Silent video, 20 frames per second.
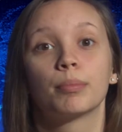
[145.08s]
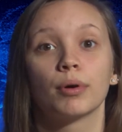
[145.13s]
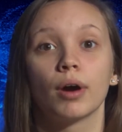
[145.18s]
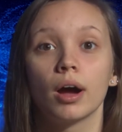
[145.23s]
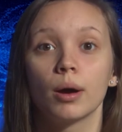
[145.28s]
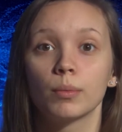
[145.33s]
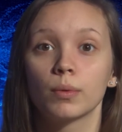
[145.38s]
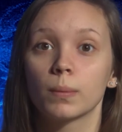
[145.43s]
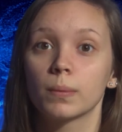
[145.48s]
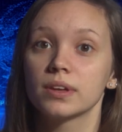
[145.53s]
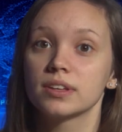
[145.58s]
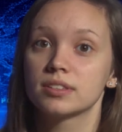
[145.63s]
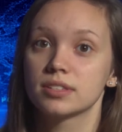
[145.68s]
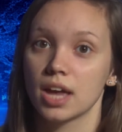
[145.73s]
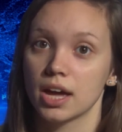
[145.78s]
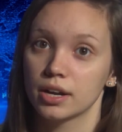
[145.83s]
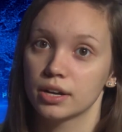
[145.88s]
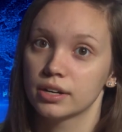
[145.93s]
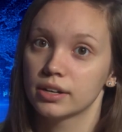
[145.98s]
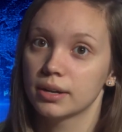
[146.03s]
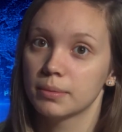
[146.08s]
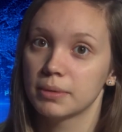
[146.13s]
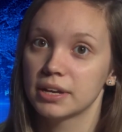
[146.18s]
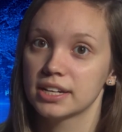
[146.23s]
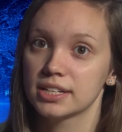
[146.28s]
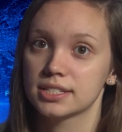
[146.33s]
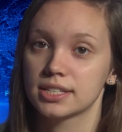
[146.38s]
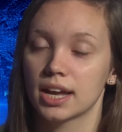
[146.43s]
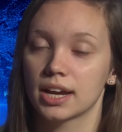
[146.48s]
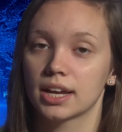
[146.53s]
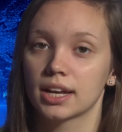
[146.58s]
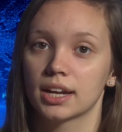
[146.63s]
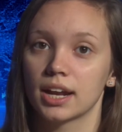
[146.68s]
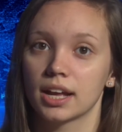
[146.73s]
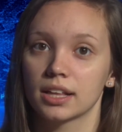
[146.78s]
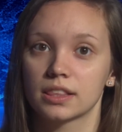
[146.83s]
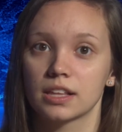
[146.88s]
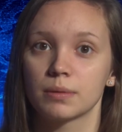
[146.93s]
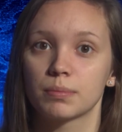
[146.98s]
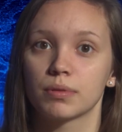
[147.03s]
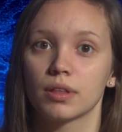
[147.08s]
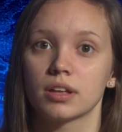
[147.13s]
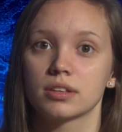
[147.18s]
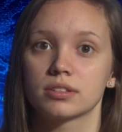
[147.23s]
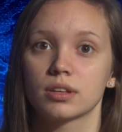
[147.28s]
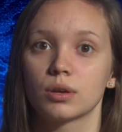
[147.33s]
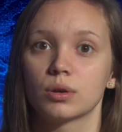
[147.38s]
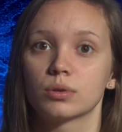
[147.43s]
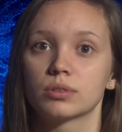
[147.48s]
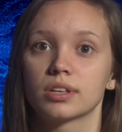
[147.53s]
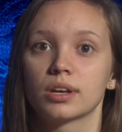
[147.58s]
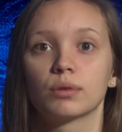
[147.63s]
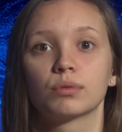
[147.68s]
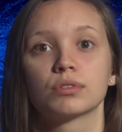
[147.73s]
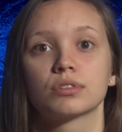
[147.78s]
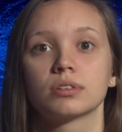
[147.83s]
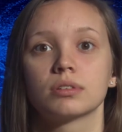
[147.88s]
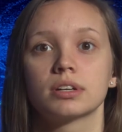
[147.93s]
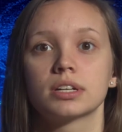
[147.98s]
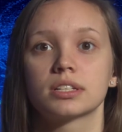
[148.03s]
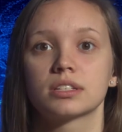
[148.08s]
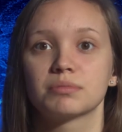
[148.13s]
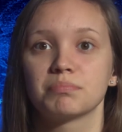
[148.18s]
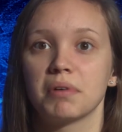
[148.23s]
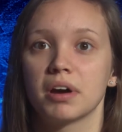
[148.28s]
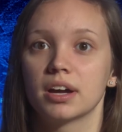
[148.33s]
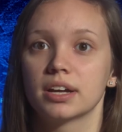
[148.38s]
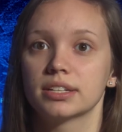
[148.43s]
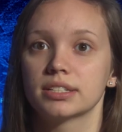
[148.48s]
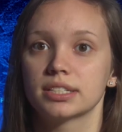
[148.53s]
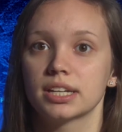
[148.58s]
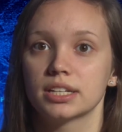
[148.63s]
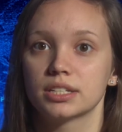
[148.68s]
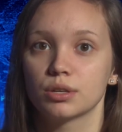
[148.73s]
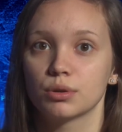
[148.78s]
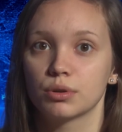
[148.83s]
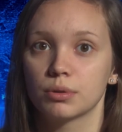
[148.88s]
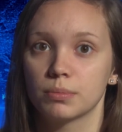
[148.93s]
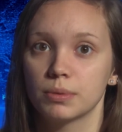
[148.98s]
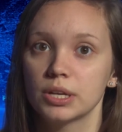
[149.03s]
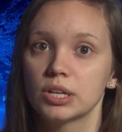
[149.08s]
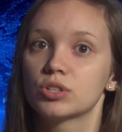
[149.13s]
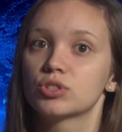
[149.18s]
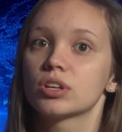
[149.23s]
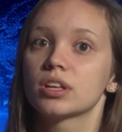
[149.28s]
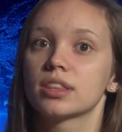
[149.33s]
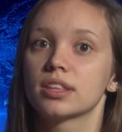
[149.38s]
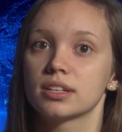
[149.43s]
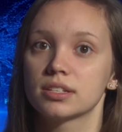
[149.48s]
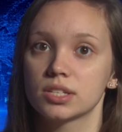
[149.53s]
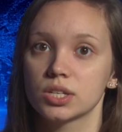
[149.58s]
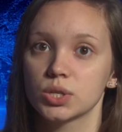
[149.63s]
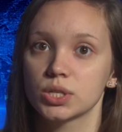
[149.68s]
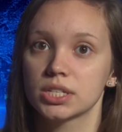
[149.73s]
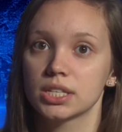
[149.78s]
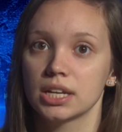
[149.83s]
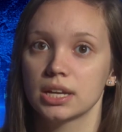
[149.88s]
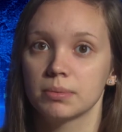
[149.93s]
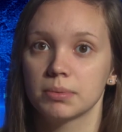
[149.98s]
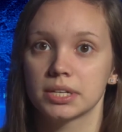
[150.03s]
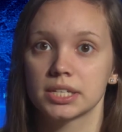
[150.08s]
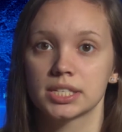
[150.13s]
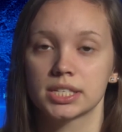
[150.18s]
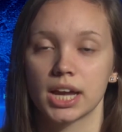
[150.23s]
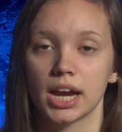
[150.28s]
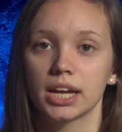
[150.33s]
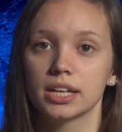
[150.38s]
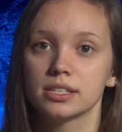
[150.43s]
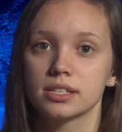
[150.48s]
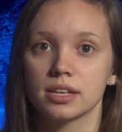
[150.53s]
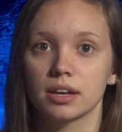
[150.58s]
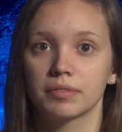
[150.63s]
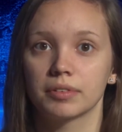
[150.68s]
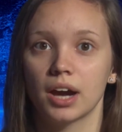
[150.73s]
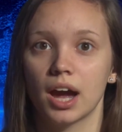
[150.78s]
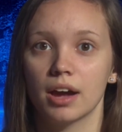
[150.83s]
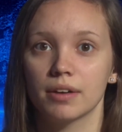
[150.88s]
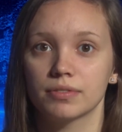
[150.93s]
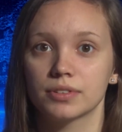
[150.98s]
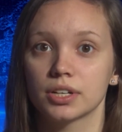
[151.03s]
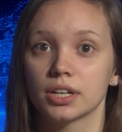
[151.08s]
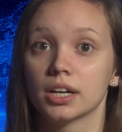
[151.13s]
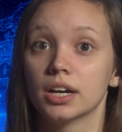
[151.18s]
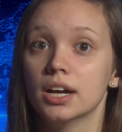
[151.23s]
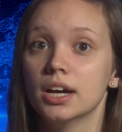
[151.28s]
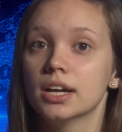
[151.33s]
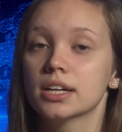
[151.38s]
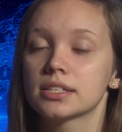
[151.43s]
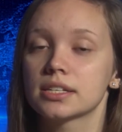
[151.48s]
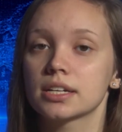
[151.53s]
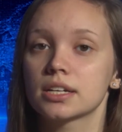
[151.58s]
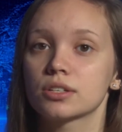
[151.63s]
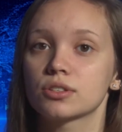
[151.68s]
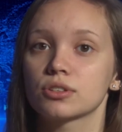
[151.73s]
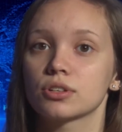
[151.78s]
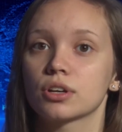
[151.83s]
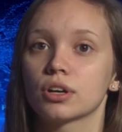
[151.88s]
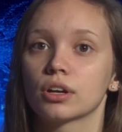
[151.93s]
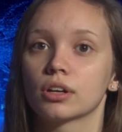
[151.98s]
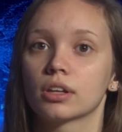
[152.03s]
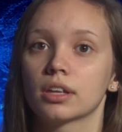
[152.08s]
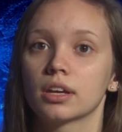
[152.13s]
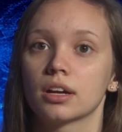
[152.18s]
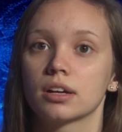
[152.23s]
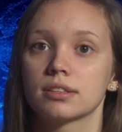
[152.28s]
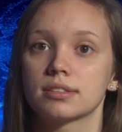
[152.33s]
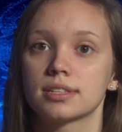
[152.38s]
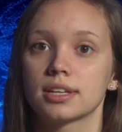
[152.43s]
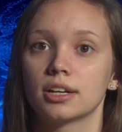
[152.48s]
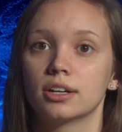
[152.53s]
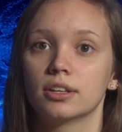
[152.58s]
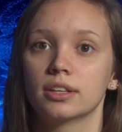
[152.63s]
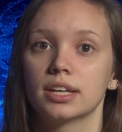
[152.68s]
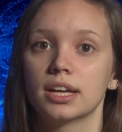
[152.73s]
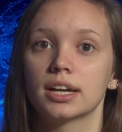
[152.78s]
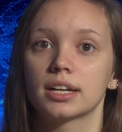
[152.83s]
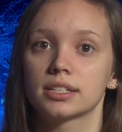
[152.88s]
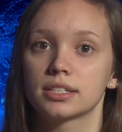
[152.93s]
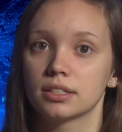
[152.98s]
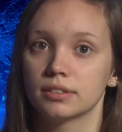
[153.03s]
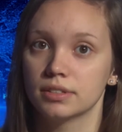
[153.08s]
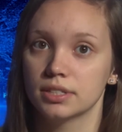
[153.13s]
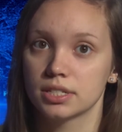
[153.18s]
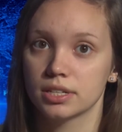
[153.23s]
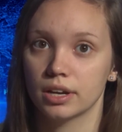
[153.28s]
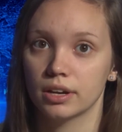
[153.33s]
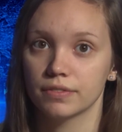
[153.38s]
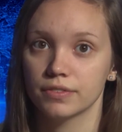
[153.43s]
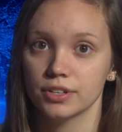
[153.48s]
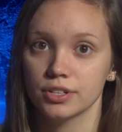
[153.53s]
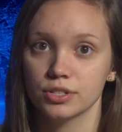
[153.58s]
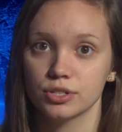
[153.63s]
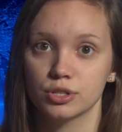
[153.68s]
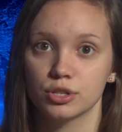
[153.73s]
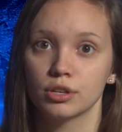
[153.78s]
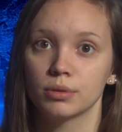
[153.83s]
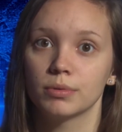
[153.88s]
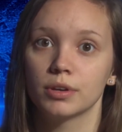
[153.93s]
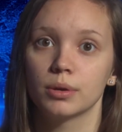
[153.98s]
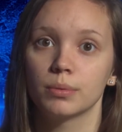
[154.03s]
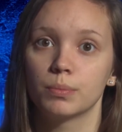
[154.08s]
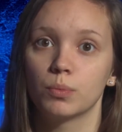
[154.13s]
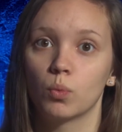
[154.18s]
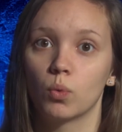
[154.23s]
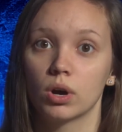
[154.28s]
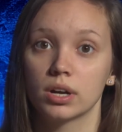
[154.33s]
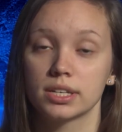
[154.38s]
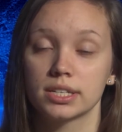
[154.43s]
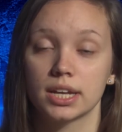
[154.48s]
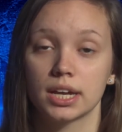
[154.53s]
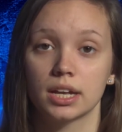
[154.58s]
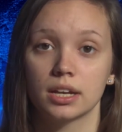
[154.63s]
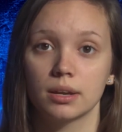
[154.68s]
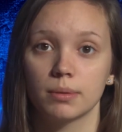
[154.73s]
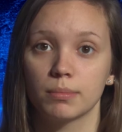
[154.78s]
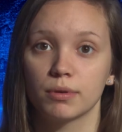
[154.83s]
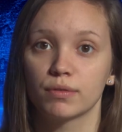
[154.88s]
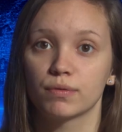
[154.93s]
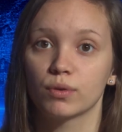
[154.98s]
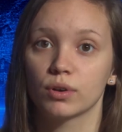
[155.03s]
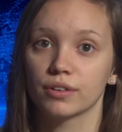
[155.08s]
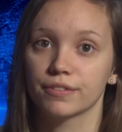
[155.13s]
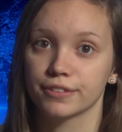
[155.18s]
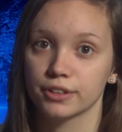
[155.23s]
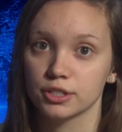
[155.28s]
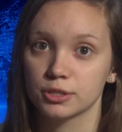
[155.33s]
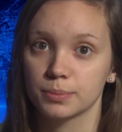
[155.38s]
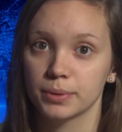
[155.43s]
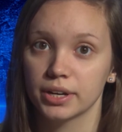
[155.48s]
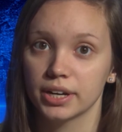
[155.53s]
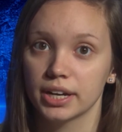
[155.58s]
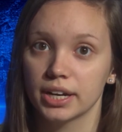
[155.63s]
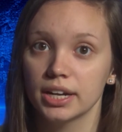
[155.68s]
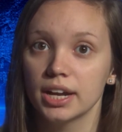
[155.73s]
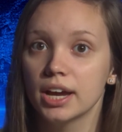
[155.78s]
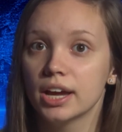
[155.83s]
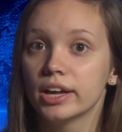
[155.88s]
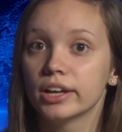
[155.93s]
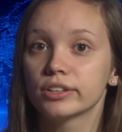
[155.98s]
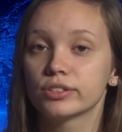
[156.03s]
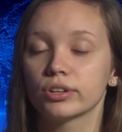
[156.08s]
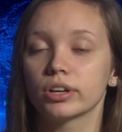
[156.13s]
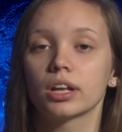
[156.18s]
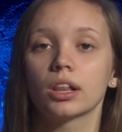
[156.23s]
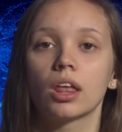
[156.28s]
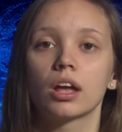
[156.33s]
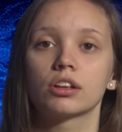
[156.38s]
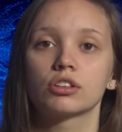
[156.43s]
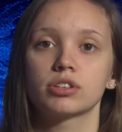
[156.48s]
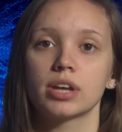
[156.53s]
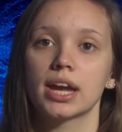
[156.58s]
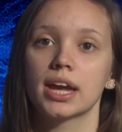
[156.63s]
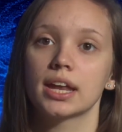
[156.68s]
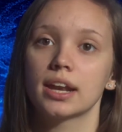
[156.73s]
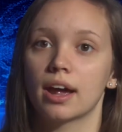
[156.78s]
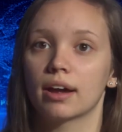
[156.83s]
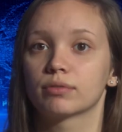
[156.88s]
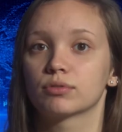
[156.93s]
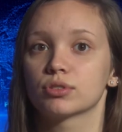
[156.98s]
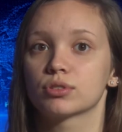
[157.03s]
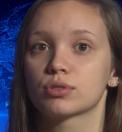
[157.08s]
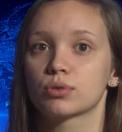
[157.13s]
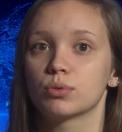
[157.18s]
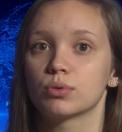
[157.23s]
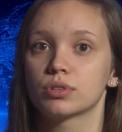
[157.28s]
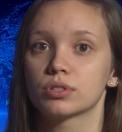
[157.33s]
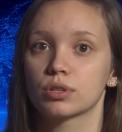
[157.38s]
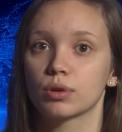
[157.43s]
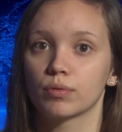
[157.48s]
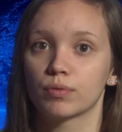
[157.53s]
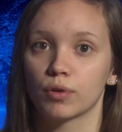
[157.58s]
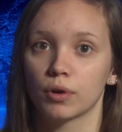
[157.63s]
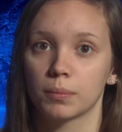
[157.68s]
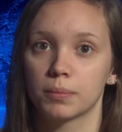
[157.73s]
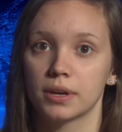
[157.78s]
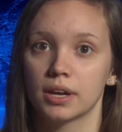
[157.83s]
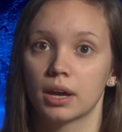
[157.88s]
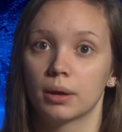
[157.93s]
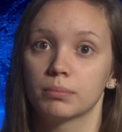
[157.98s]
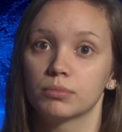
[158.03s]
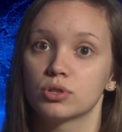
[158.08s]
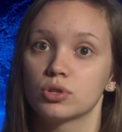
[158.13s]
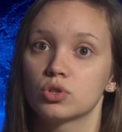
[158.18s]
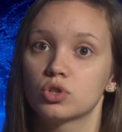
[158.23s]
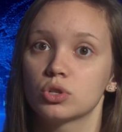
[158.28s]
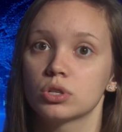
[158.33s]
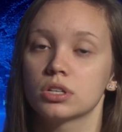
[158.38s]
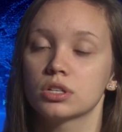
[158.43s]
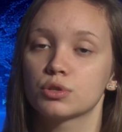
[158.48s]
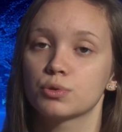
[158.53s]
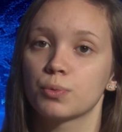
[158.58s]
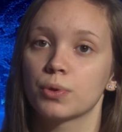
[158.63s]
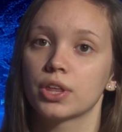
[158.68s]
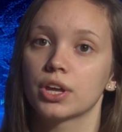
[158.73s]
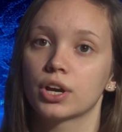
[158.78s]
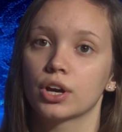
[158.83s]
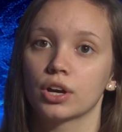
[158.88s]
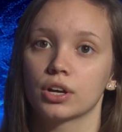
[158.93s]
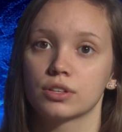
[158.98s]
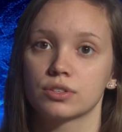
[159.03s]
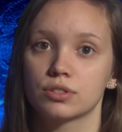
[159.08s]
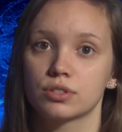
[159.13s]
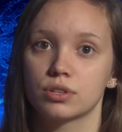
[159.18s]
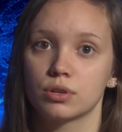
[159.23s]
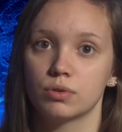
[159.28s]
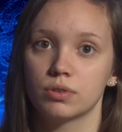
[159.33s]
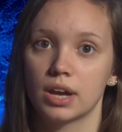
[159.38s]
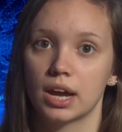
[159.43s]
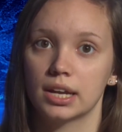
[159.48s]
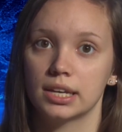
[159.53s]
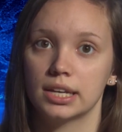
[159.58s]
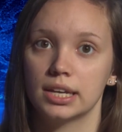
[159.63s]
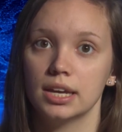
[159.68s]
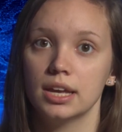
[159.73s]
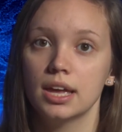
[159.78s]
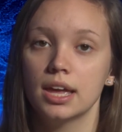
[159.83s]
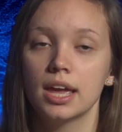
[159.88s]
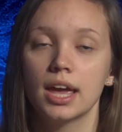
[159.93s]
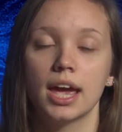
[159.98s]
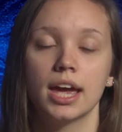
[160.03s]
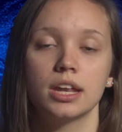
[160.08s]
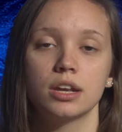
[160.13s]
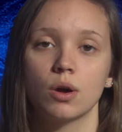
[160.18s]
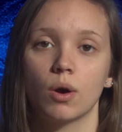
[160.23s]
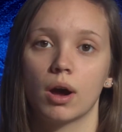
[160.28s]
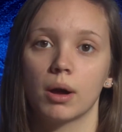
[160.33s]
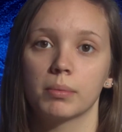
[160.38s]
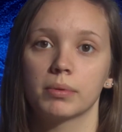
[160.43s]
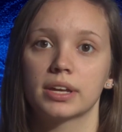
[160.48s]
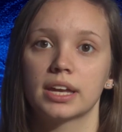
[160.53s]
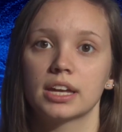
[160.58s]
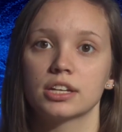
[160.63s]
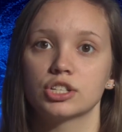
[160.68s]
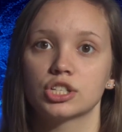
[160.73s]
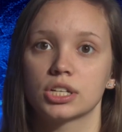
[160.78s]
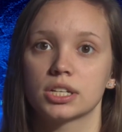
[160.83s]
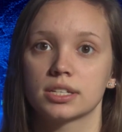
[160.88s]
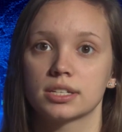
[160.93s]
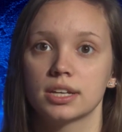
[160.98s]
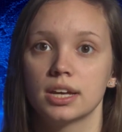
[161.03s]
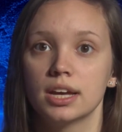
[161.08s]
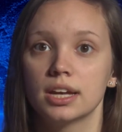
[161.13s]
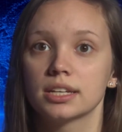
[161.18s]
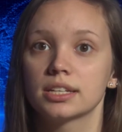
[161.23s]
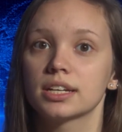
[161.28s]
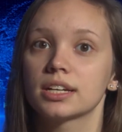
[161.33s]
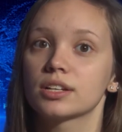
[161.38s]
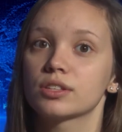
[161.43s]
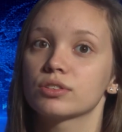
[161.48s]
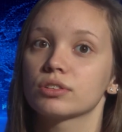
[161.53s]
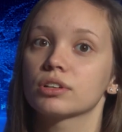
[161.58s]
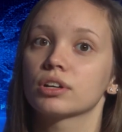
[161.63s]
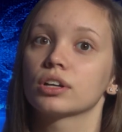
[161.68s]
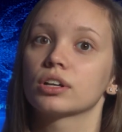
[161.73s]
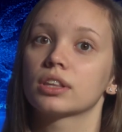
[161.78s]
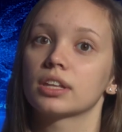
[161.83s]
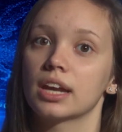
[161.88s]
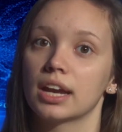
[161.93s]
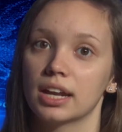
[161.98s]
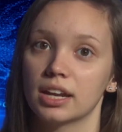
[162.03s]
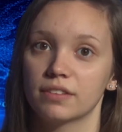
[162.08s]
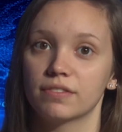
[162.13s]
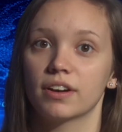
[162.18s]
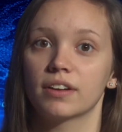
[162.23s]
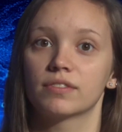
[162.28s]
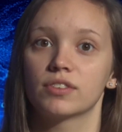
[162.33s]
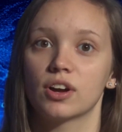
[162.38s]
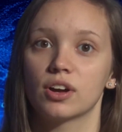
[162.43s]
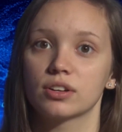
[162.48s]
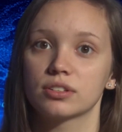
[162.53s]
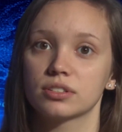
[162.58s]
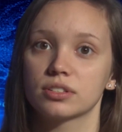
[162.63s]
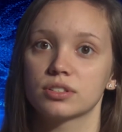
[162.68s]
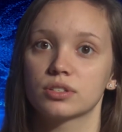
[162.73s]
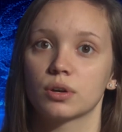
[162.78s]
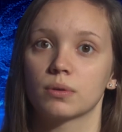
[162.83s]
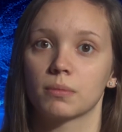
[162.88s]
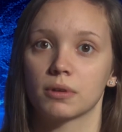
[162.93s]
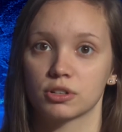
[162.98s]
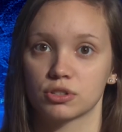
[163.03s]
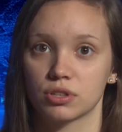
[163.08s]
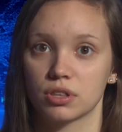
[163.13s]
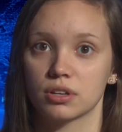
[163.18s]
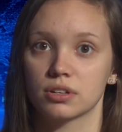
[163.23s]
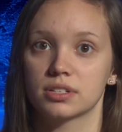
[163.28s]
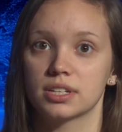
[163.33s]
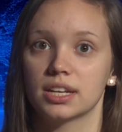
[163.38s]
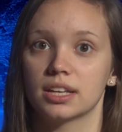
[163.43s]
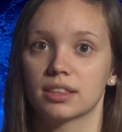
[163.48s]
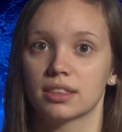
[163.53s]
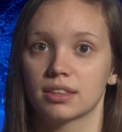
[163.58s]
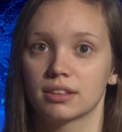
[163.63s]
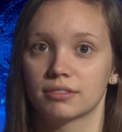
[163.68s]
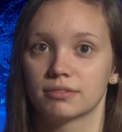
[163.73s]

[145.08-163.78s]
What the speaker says: Prom will be Saturday, May 2nd at the Plaza Hotel Resort and Spa in Daytona Beach. This year's theme is Titans Ever After. Tickets are currently on sale in the activities office to be $110 before first period, during lunch, and after school until 4 p.m. to students with a current student ID and no obligations. Tickets are currently $85 until March 13th.